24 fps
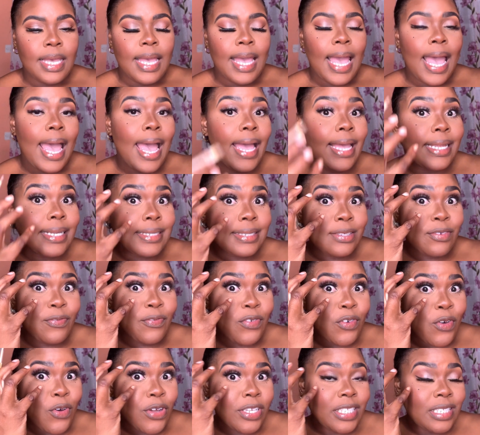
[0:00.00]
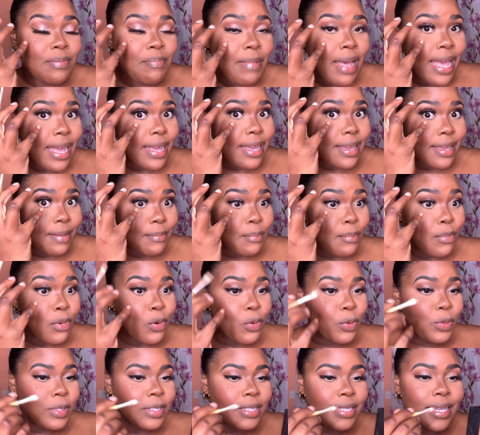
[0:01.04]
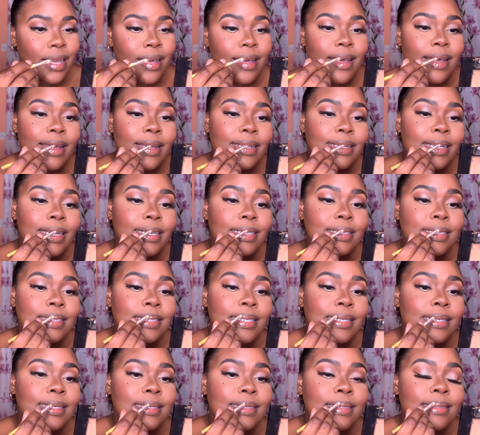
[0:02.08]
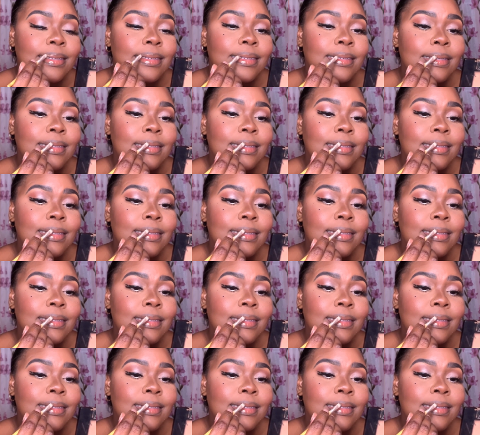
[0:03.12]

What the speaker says: And of course my moles are highlighted.